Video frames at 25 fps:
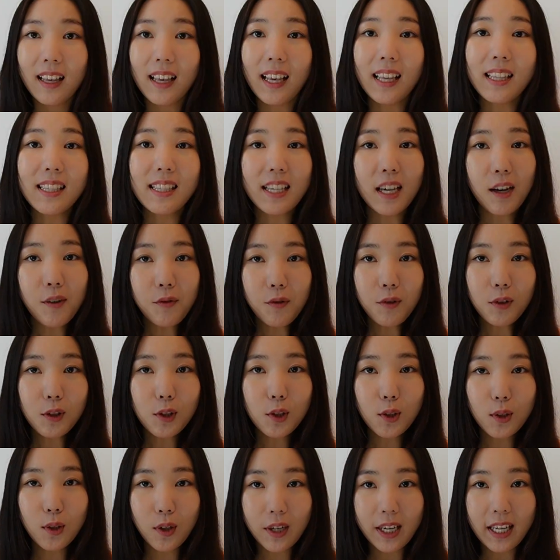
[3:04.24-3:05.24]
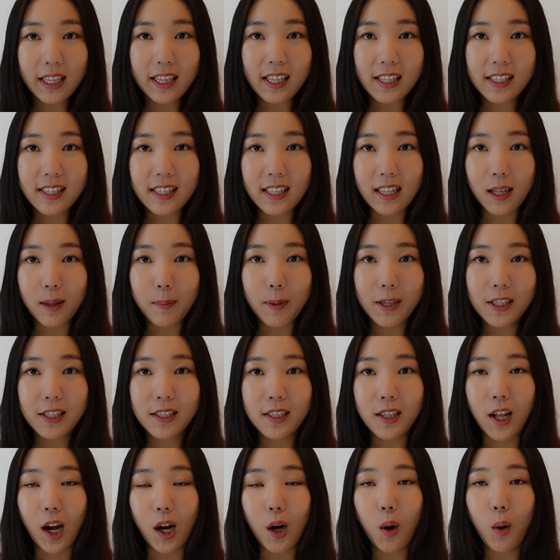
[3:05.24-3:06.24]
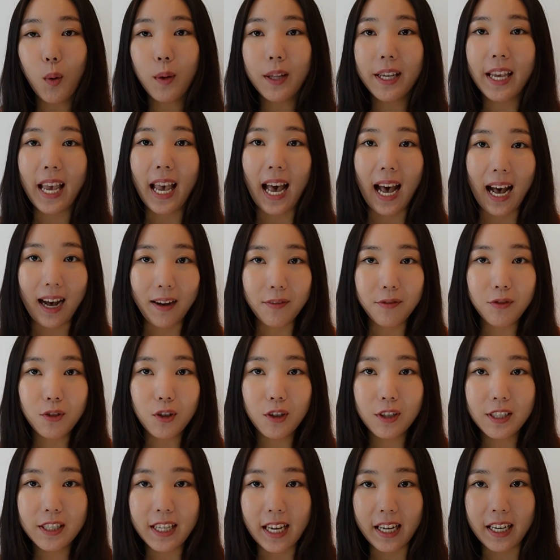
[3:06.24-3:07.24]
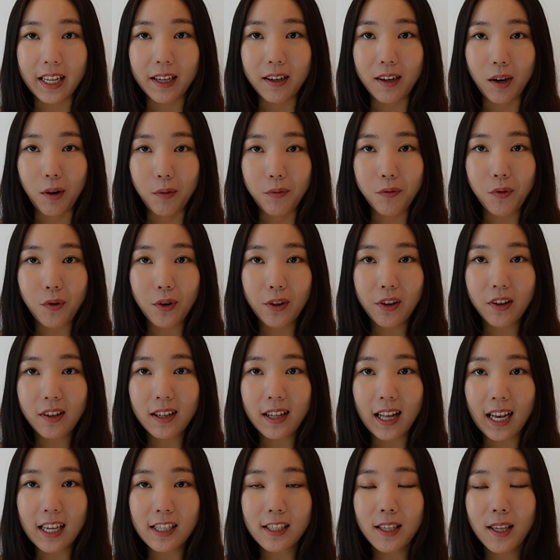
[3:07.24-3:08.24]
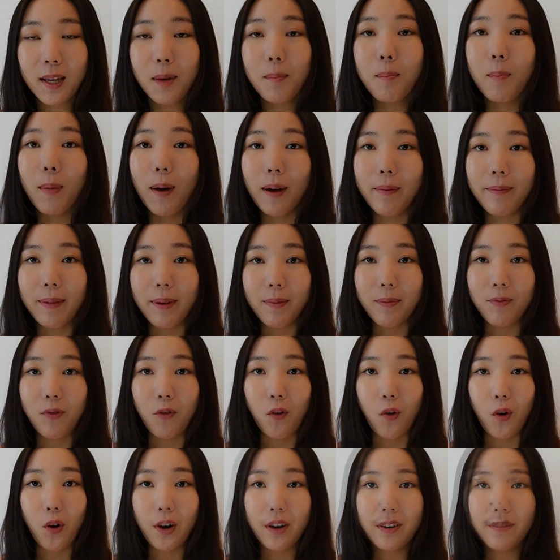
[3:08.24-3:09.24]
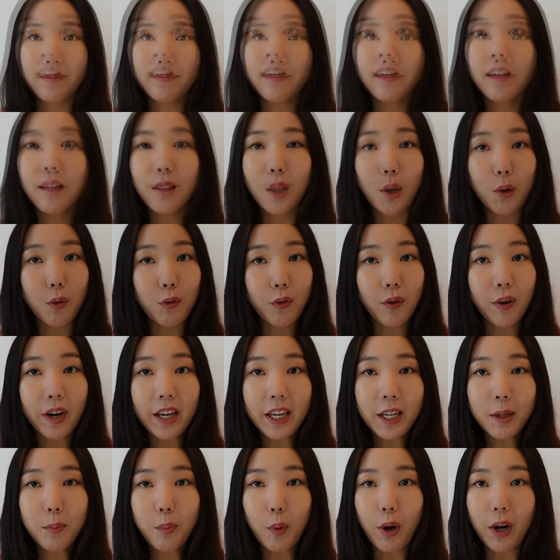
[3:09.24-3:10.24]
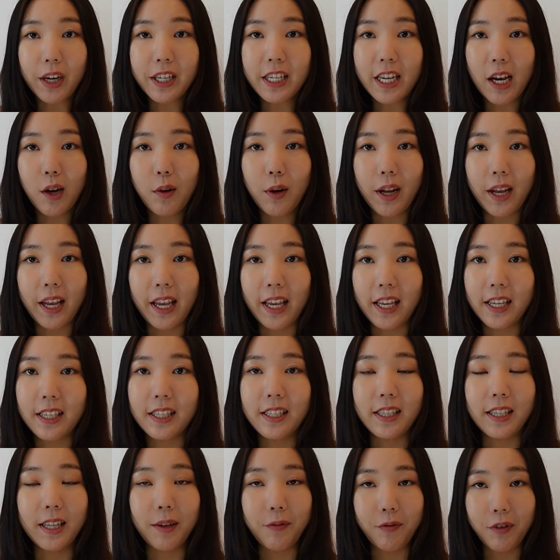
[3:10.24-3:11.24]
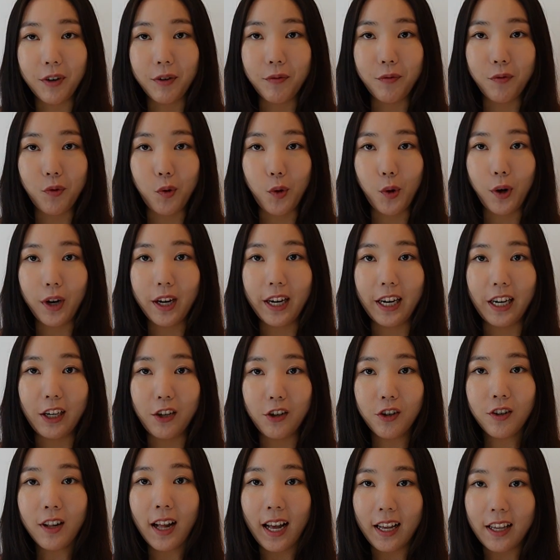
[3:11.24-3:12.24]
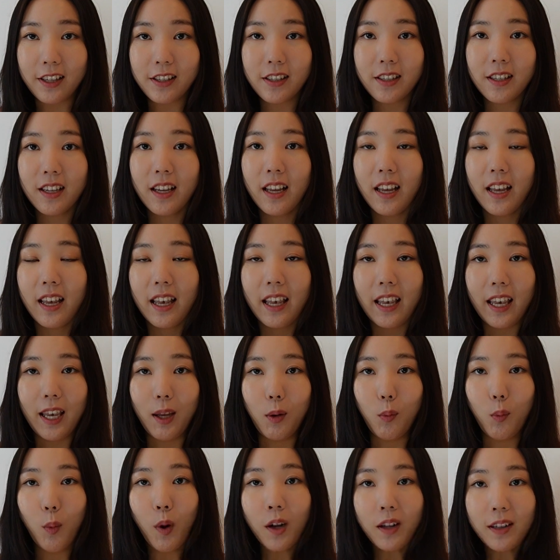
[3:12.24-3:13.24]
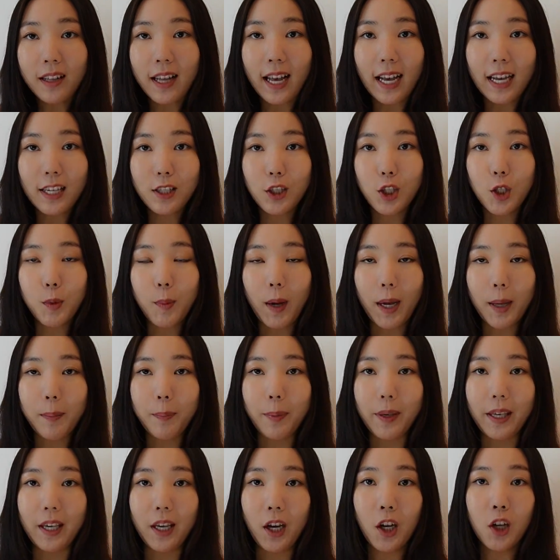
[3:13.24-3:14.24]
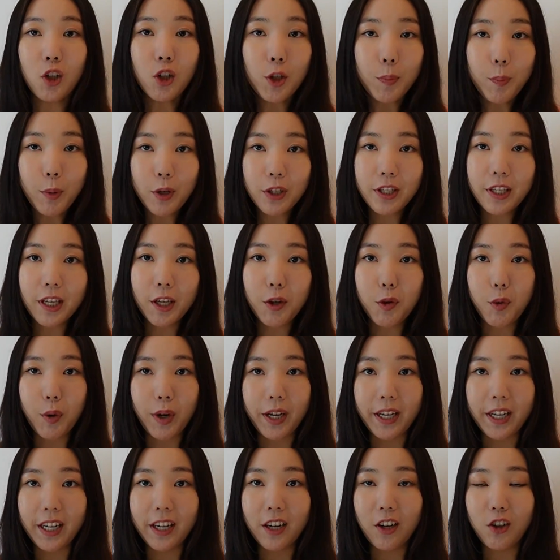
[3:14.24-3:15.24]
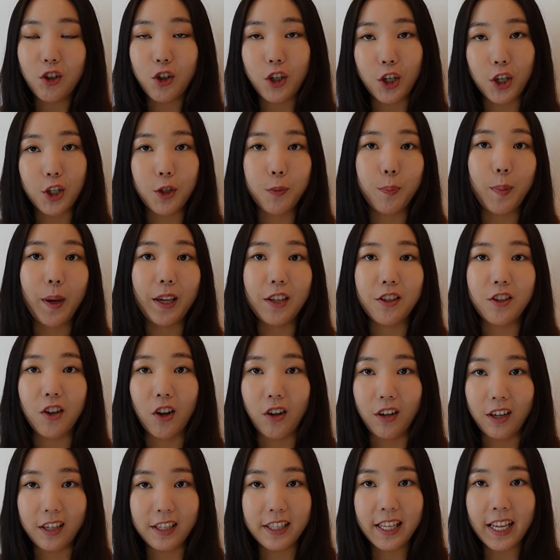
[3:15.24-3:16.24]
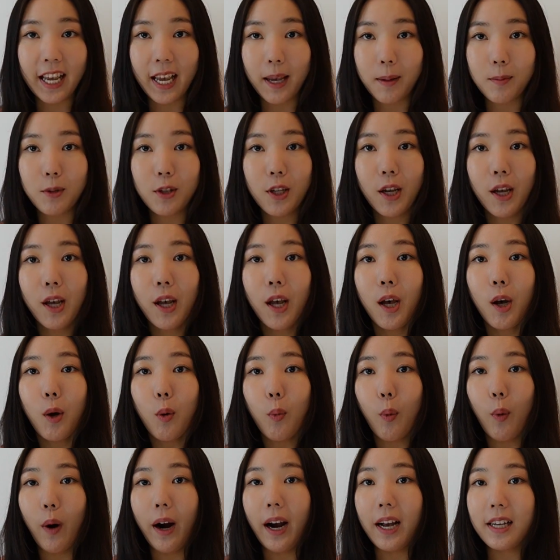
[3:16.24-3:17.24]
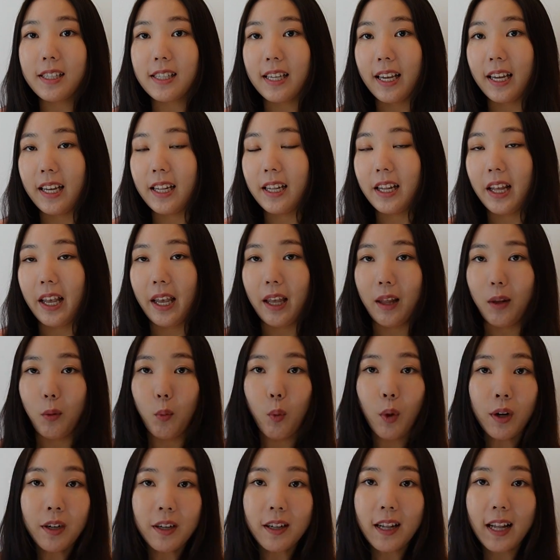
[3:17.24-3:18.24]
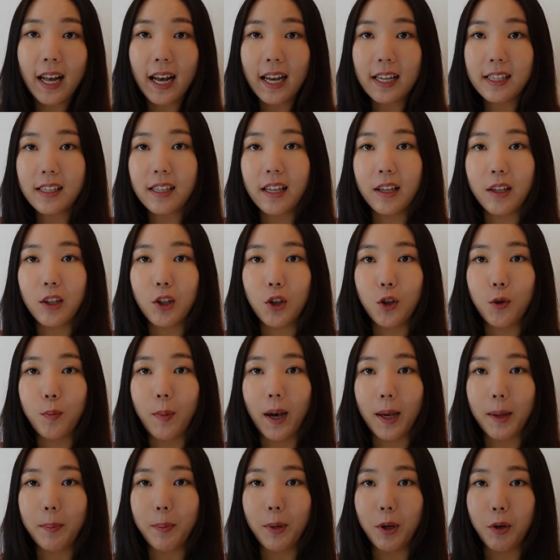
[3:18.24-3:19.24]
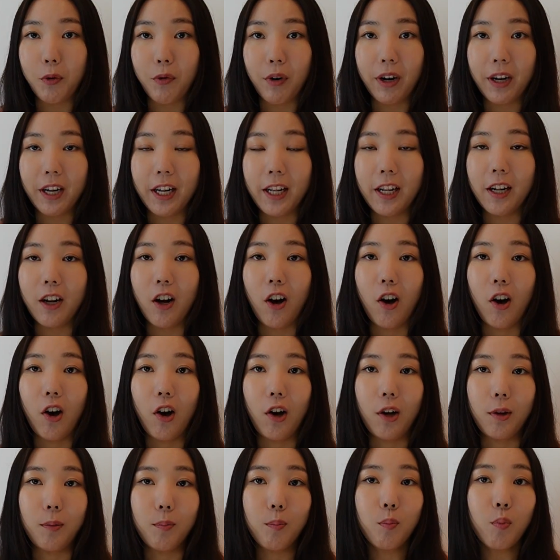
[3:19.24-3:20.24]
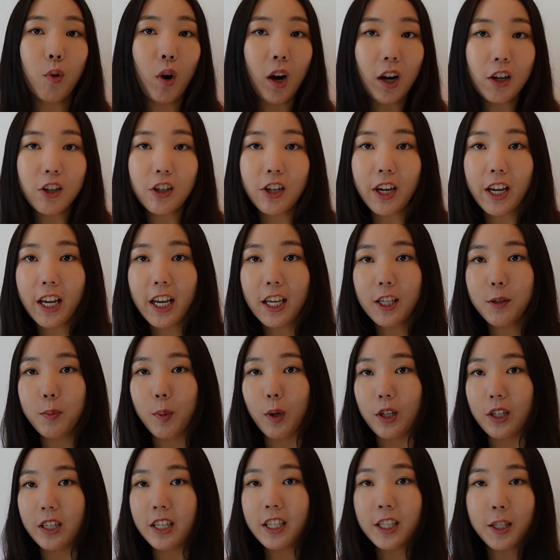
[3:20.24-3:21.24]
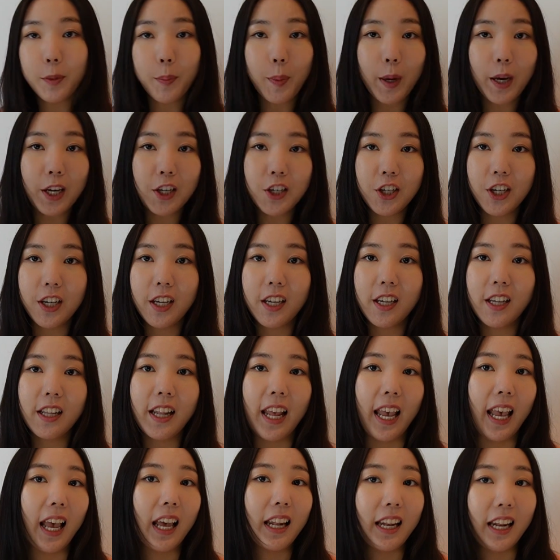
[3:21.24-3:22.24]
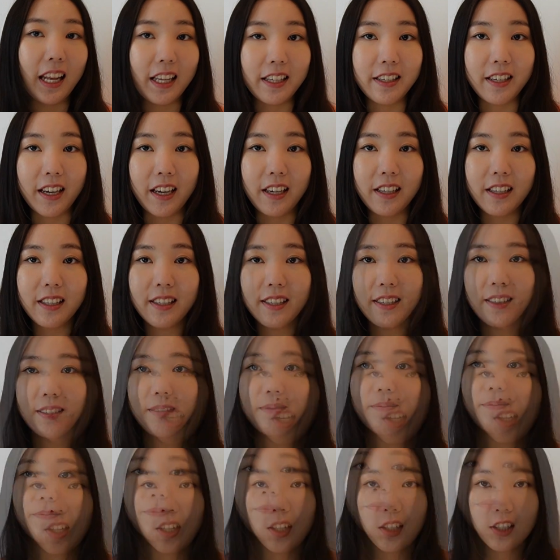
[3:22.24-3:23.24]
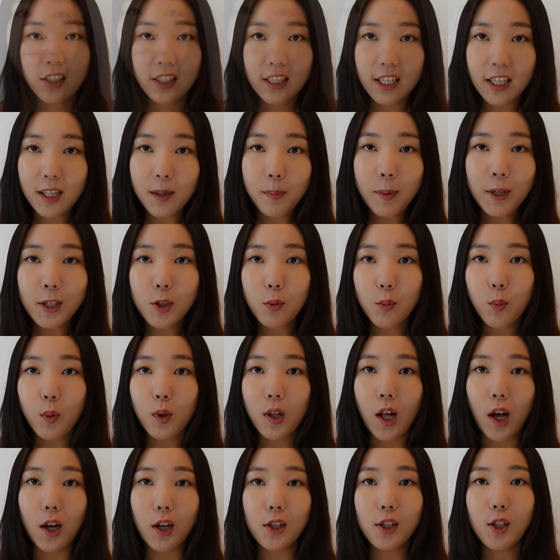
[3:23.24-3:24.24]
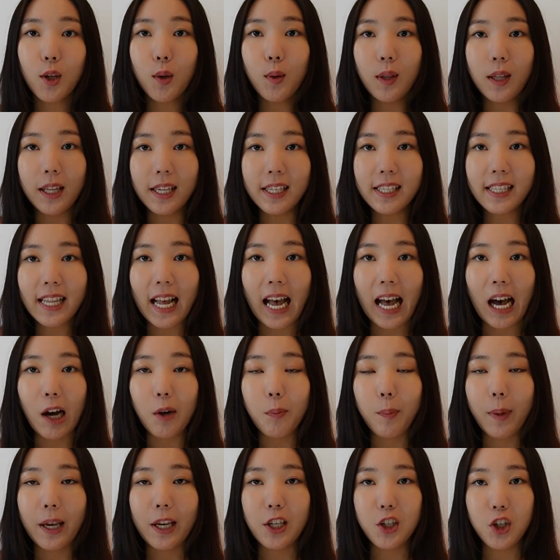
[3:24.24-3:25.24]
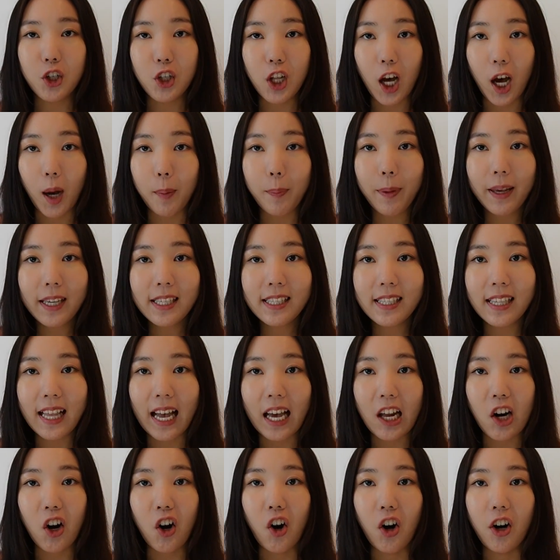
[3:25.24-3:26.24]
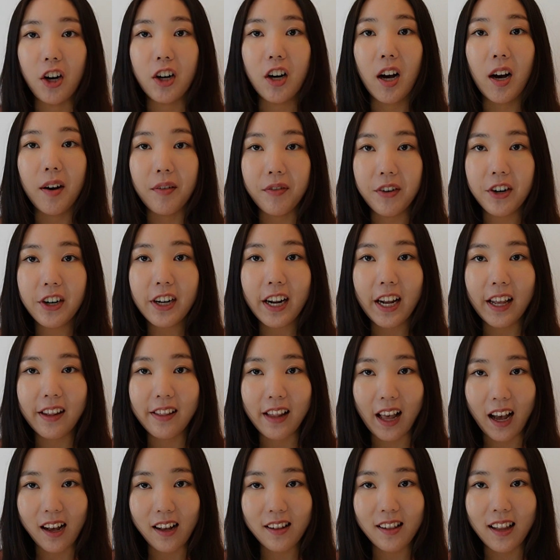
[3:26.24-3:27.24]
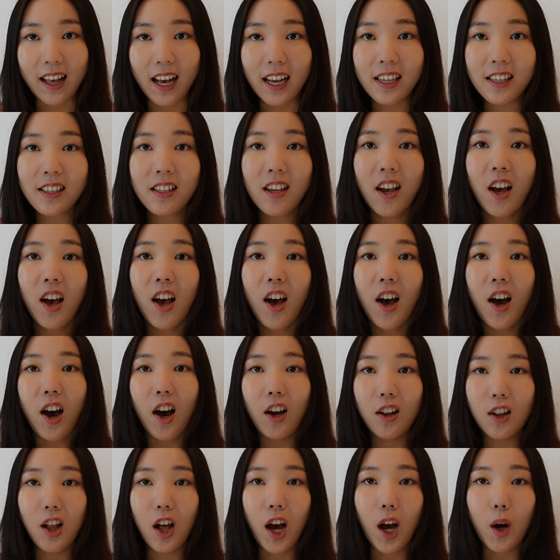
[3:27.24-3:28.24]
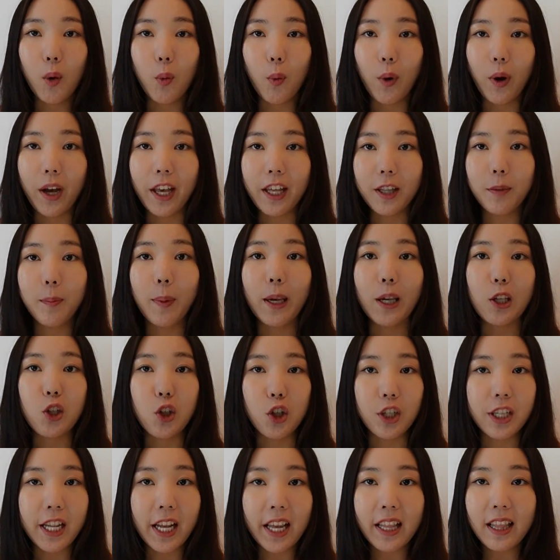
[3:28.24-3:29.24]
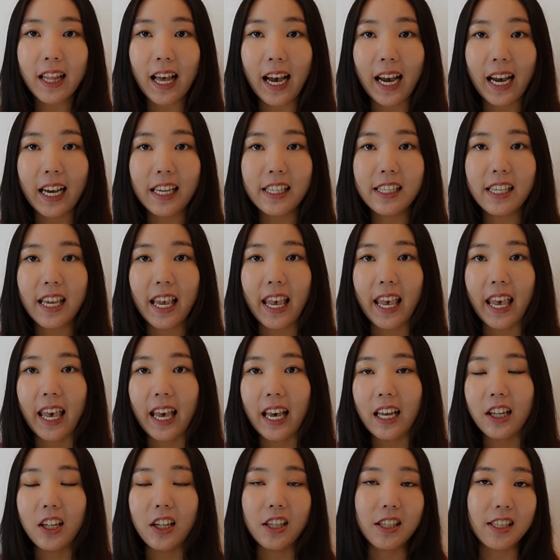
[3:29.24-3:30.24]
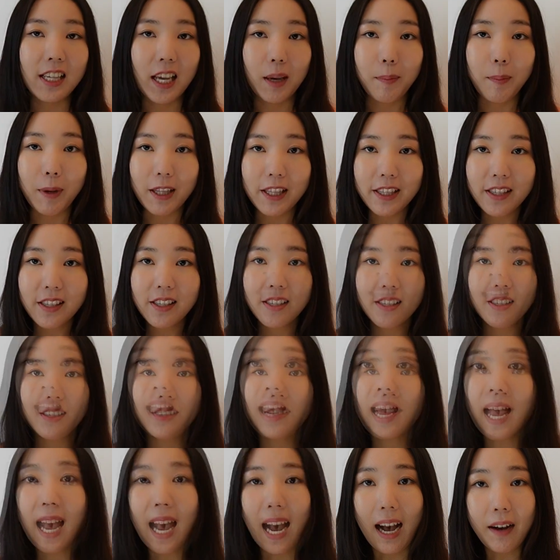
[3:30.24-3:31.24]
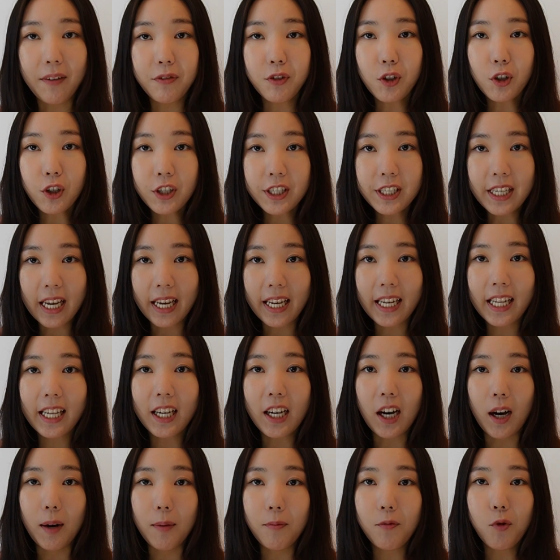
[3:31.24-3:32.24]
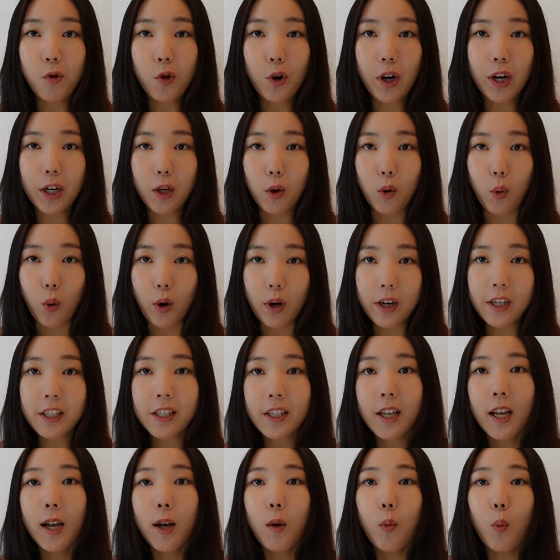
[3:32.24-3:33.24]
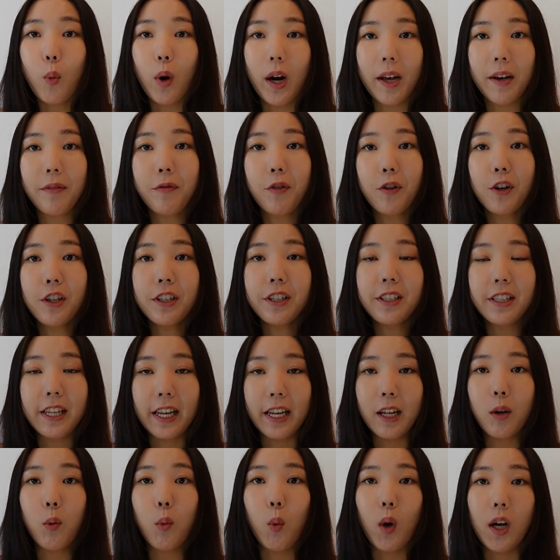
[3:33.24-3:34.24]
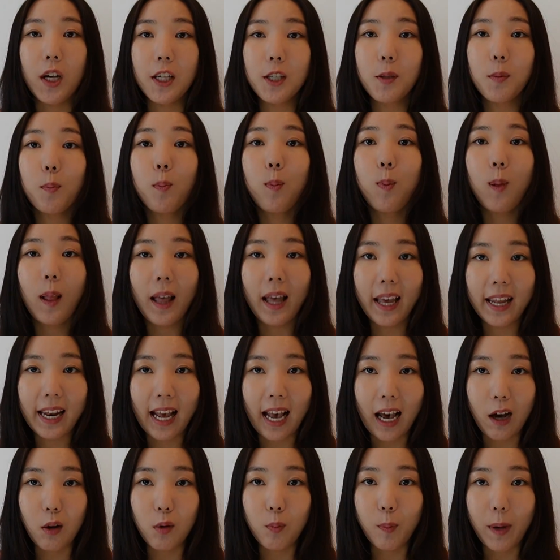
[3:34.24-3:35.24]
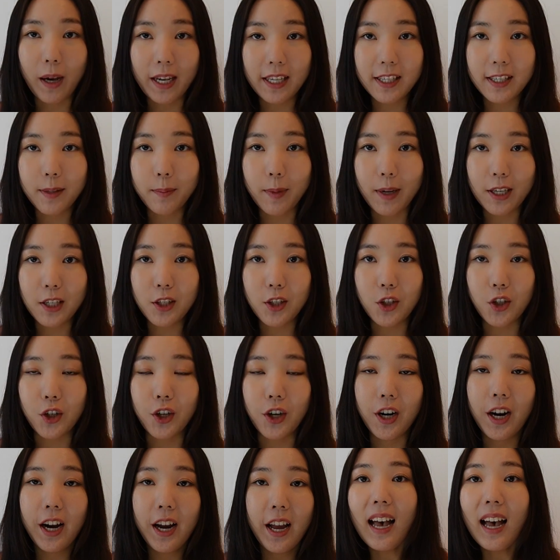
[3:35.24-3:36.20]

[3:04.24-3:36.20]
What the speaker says: It's helpful to look at the syllabus not only after signing up for the class, but before. The grading breakdown is different for each class. In one class, you might be 100% graded just based on exams, whereas in one class, you might be graded on projects, participation, and essays. The syllabus will also list out major topics that are covered in that class, along with major deadlines and assignments. After signing up for a course, what I first did was plan out my semester.